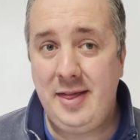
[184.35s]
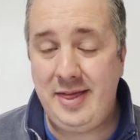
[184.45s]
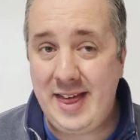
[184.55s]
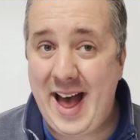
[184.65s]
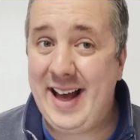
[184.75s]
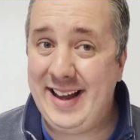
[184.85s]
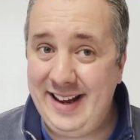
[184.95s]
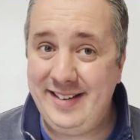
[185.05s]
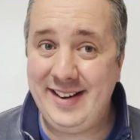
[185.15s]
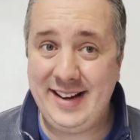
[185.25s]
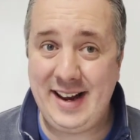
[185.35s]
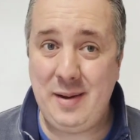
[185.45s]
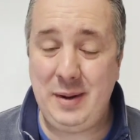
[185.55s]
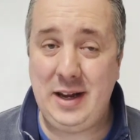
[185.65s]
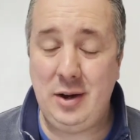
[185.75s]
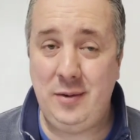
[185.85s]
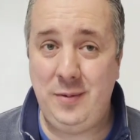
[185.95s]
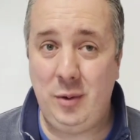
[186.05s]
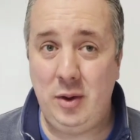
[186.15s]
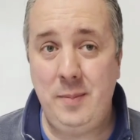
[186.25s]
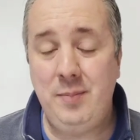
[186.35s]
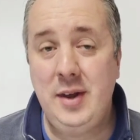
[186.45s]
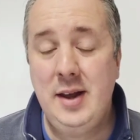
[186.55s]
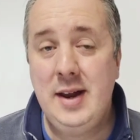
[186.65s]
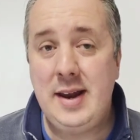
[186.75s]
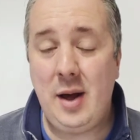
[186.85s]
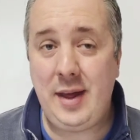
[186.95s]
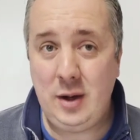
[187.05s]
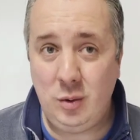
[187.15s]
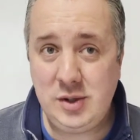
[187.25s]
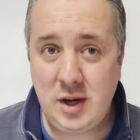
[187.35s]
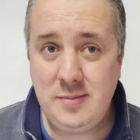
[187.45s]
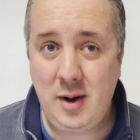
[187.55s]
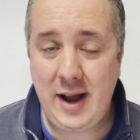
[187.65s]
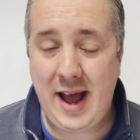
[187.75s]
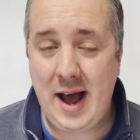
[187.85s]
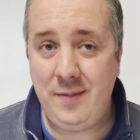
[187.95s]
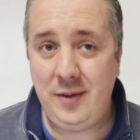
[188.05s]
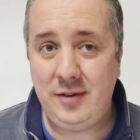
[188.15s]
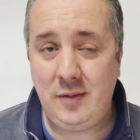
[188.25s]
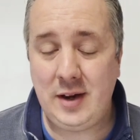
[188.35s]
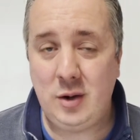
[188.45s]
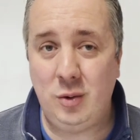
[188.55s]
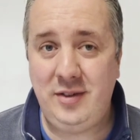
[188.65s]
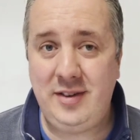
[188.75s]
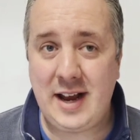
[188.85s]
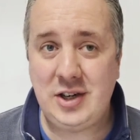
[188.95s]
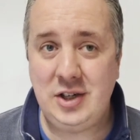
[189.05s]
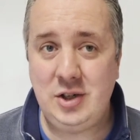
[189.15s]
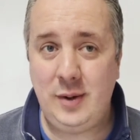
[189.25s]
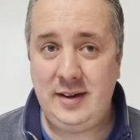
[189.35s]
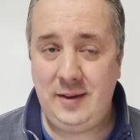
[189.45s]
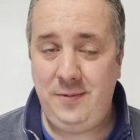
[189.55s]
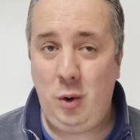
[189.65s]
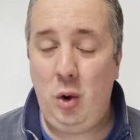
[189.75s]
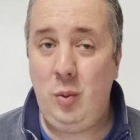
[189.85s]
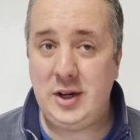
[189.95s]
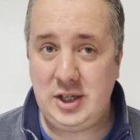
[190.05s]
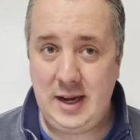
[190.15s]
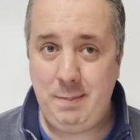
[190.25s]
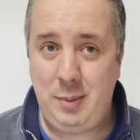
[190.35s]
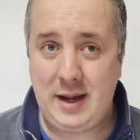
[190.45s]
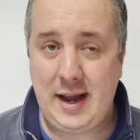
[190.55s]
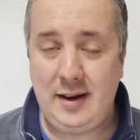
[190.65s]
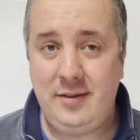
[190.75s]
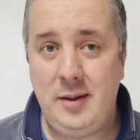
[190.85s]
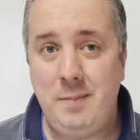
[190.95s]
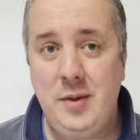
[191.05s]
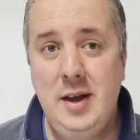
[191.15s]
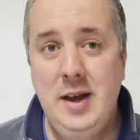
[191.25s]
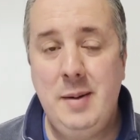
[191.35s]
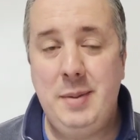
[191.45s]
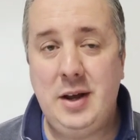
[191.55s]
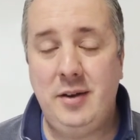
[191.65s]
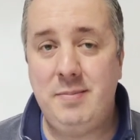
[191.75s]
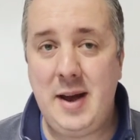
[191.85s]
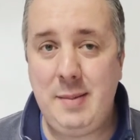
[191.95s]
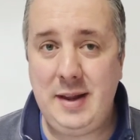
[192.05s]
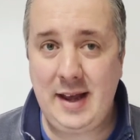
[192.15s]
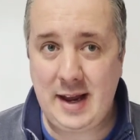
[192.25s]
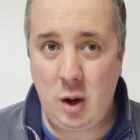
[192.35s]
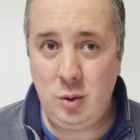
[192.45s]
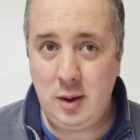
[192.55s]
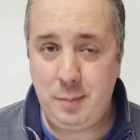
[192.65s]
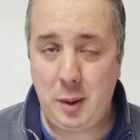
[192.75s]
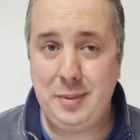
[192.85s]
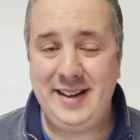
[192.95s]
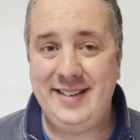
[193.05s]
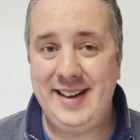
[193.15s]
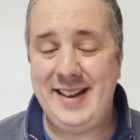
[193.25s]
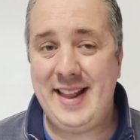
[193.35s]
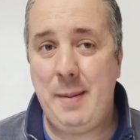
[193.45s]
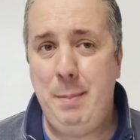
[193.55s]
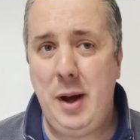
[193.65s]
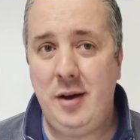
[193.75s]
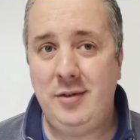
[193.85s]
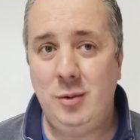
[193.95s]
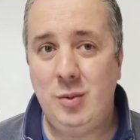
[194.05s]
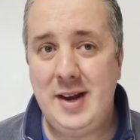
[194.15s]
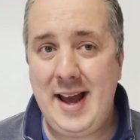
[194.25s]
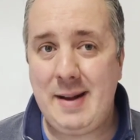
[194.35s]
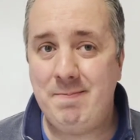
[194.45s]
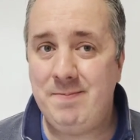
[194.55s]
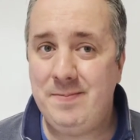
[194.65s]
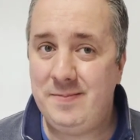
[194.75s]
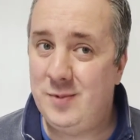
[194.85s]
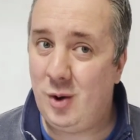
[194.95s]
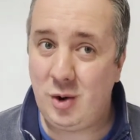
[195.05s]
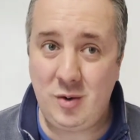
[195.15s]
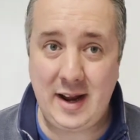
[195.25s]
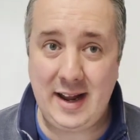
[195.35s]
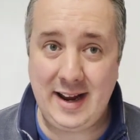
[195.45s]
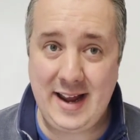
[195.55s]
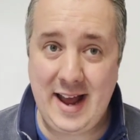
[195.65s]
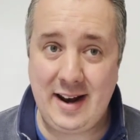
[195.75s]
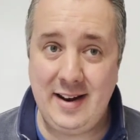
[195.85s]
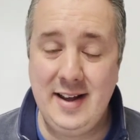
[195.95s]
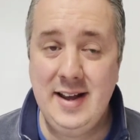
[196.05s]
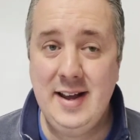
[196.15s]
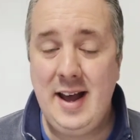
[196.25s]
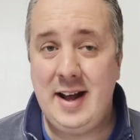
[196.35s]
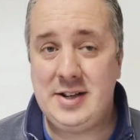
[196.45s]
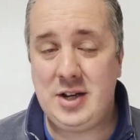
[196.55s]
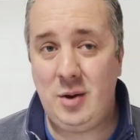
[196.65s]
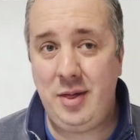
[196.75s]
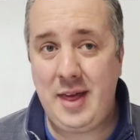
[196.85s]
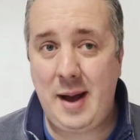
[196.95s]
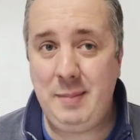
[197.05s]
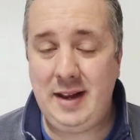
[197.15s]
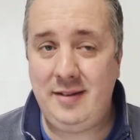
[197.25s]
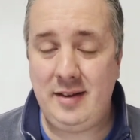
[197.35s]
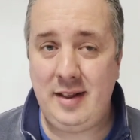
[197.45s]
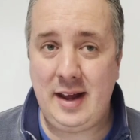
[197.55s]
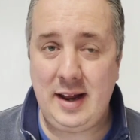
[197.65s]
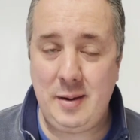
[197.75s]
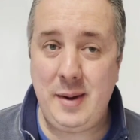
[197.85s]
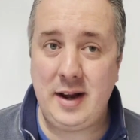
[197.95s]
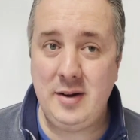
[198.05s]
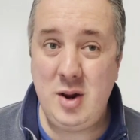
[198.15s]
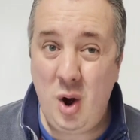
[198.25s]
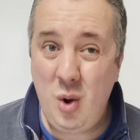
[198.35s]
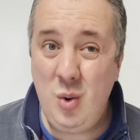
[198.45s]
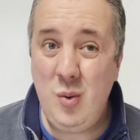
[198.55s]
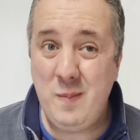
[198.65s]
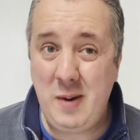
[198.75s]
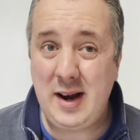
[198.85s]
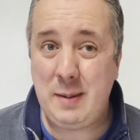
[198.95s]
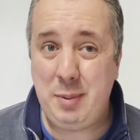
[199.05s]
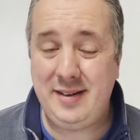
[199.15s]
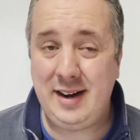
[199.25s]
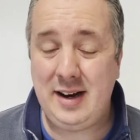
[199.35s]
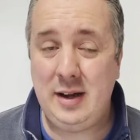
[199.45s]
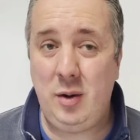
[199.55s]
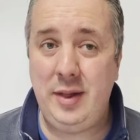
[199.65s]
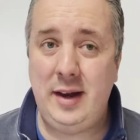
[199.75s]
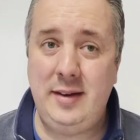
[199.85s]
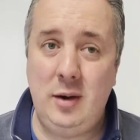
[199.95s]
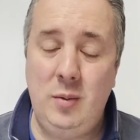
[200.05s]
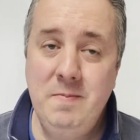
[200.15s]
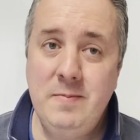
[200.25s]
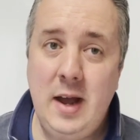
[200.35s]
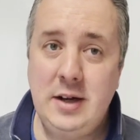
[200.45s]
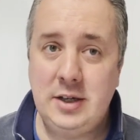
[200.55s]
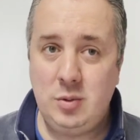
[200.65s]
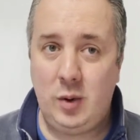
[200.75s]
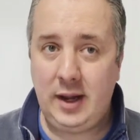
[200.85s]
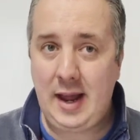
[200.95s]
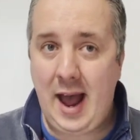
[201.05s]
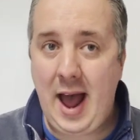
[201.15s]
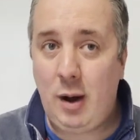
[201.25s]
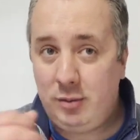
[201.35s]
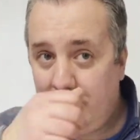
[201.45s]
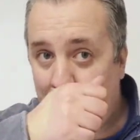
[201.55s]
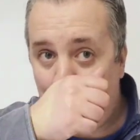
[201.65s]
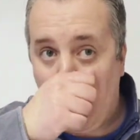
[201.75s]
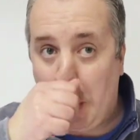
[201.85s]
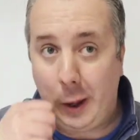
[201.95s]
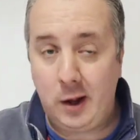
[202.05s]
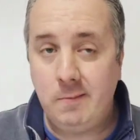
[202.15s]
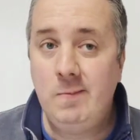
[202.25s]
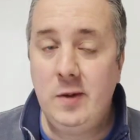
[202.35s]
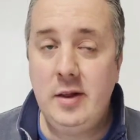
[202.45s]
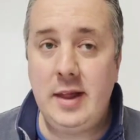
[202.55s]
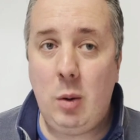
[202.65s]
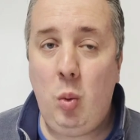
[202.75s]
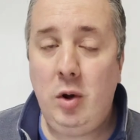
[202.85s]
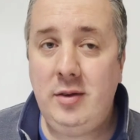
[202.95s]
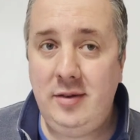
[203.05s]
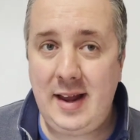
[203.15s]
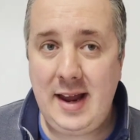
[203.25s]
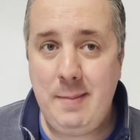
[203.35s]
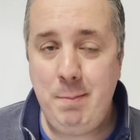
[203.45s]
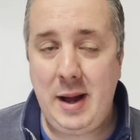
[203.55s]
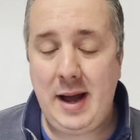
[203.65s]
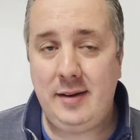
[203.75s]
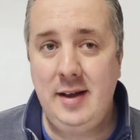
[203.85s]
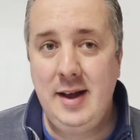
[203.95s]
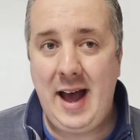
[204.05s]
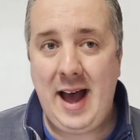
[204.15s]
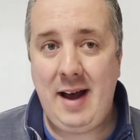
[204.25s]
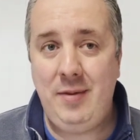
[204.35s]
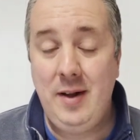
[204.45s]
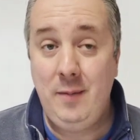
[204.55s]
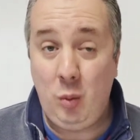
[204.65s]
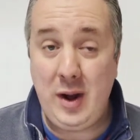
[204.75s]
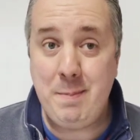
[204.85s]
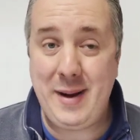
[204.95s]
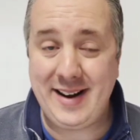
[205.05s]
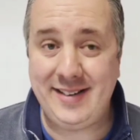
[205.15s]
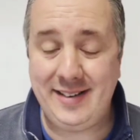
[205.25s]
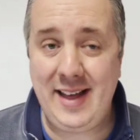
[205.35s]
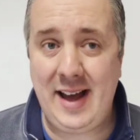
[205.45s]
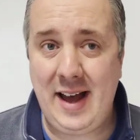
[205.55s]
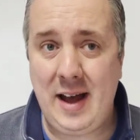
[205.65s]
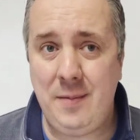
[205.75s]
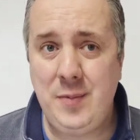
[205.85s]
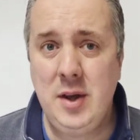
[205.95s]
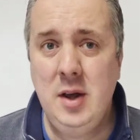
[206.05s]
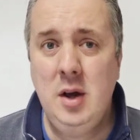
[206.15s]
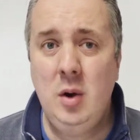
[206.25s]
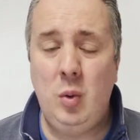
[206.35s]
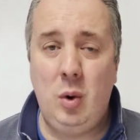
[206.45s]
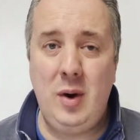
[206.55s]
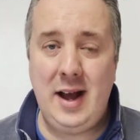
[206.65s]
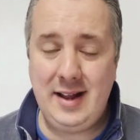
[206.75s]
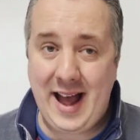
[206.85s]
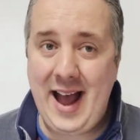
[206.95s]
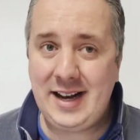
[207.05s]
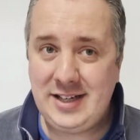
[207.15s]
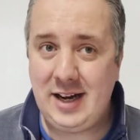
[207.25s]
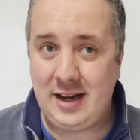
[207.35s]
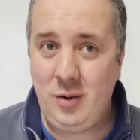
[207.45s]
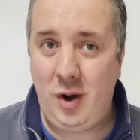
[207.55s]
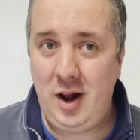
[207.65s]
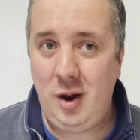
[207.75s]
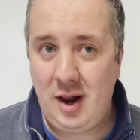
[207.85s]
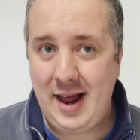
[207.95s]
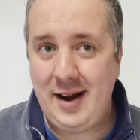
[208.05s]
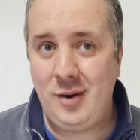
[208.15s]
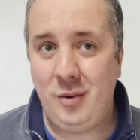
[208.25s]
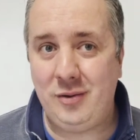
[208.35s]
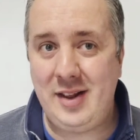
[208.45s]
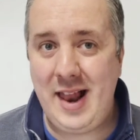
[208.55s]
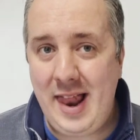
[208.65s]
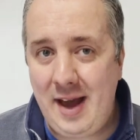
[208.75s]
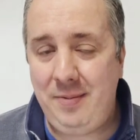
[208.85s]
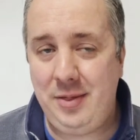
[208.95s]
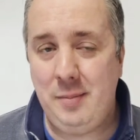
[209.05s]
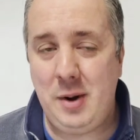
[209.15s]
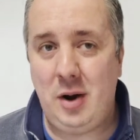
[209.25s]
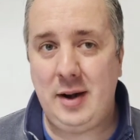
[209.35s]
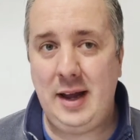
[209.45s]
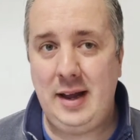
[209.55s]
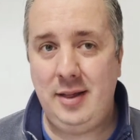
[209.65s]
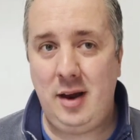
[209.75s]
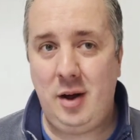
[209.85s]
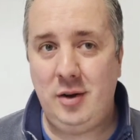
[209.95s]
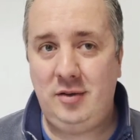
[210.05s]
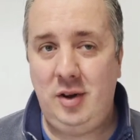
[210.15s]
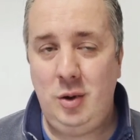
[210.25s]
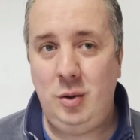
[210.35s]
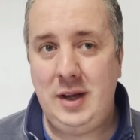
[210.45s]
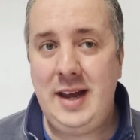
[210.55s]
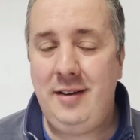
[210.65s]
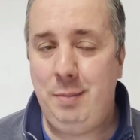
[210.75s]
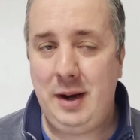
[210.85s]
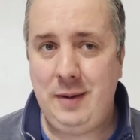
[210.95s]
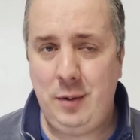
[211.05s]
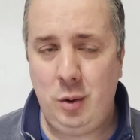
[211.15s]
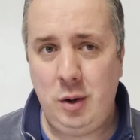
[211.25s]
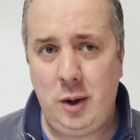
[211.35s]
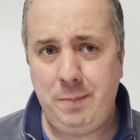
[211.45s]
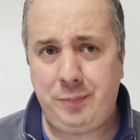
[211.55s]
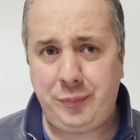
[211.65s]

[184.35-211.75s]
That isn't going to be good for them. Now, they also might have something called Section 24, which implicates them because maybe they own the properties in their personal name. Not great again. And so that means that they're going to make no money particularly on their deal and just want to get out of the market. Now, what does that impact have? What impact does that have? Well, actually, quite a lot of landlords left the market in the last 2 years, believe it or not.